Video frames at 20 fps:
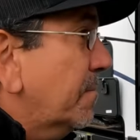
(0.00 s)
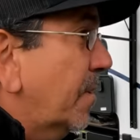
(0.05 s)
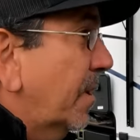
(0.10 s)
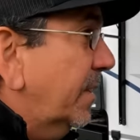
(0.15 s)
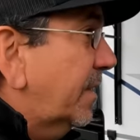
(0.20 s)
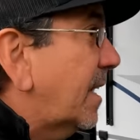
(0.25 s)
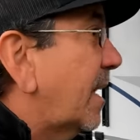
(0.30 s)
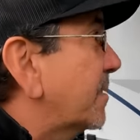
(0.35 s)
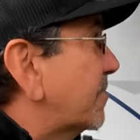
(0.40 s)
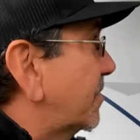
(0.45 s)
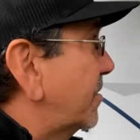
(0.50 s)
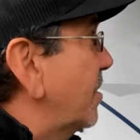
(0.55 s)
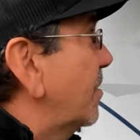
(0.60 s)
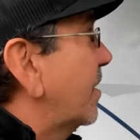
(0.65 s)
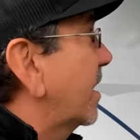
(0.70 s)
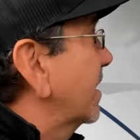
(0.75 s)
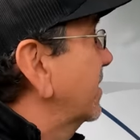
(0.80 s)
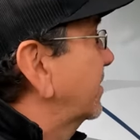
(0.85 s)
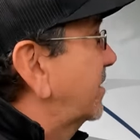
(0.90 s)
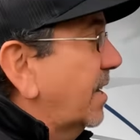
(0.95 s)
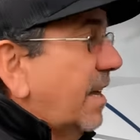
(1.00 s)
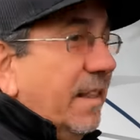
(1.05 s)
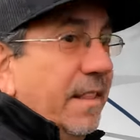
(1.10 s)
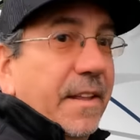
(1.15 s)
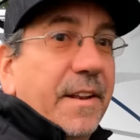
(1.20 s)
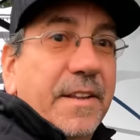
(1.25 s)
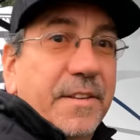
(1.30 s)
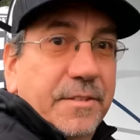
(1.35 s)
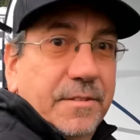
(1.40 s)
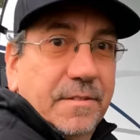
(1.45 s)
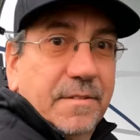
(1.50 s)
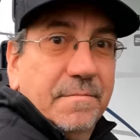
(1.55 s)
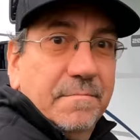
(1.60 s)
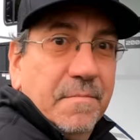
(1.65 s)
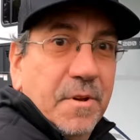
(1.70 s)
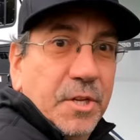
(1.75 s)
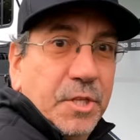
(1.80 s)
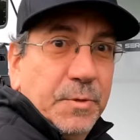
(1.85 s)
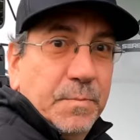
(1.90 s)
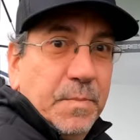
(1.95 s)
but as you can tell, it is
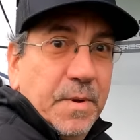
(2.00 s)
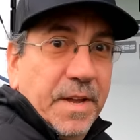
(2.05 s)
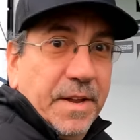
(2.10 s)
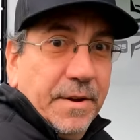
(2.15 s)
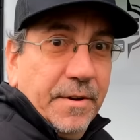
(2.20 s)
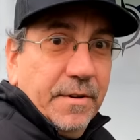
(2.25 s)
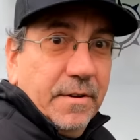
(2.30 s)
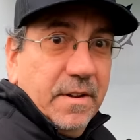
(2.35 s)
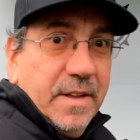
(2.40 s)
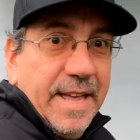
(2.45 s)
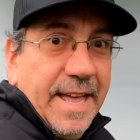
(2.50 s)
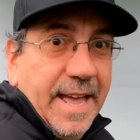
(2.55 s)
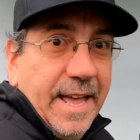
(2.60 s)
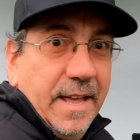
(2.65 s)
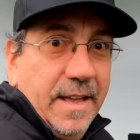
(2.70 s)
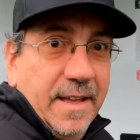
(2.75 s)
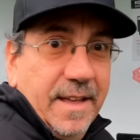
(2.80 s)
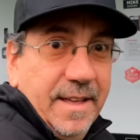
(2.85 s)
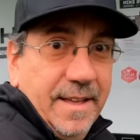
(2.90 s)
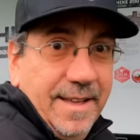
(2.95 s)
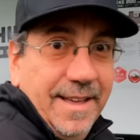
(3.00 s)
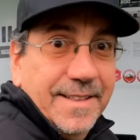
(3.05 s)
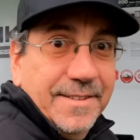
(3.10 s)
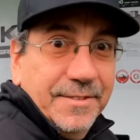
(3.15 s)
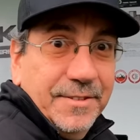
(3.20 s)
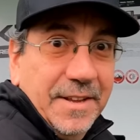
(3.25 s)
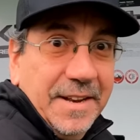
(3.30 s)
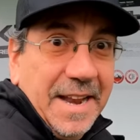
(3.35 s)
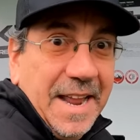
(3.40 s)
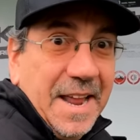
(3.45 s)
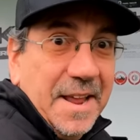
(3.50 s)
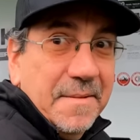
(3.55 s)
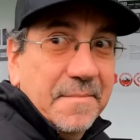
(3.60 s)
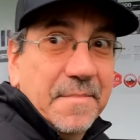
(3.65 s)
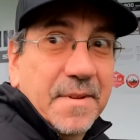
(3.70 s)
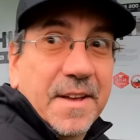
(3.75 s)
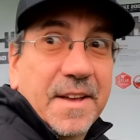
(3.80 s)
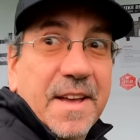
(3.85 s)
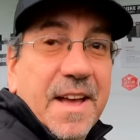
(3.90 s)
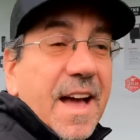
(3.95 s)
much bigger, hence the
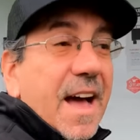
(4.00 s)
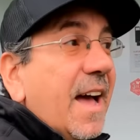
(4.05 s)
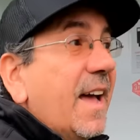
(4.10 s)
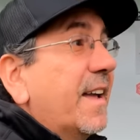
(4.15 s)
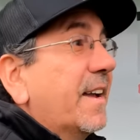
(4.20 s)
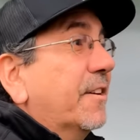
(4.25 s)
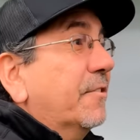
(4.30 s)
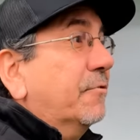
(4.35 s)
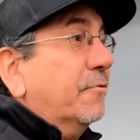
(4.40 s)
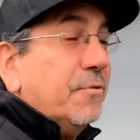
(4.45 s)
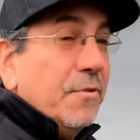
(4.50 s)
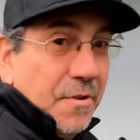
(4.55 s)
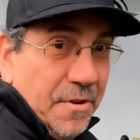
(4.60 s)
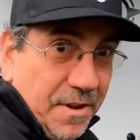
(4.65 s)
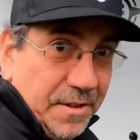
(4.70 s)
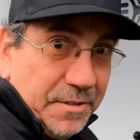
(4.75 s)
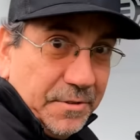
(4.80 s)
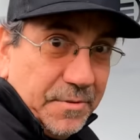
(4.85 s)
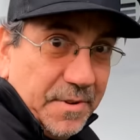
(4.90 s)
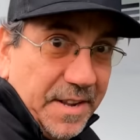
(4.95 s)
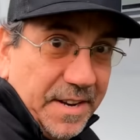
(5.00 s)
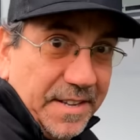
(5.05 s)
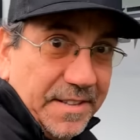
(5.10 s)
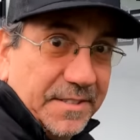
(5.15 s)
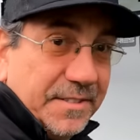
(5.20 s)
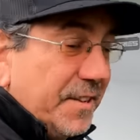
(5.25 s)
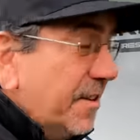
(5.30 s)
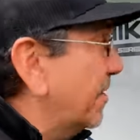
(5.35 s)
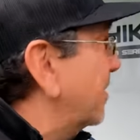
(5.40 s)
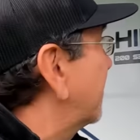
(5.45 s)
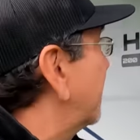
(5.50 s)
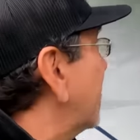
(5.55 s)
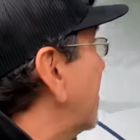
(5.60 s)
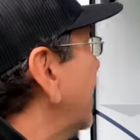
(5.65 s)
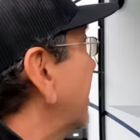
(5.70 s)
name Hike 200 instead of